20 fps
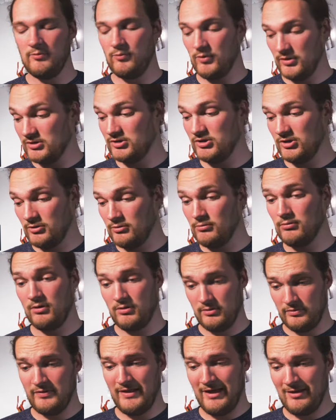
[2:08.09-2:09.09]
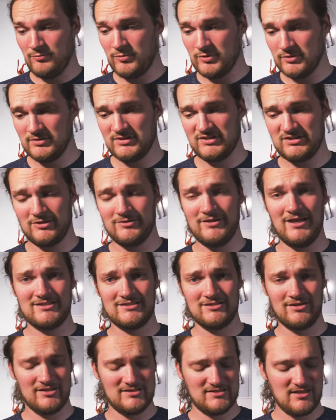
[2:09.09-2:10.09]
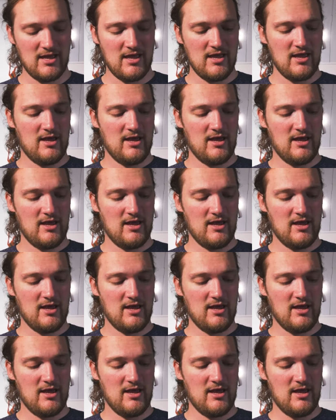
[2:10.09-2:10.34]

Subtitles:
wouldn't you on that one? So that's nice.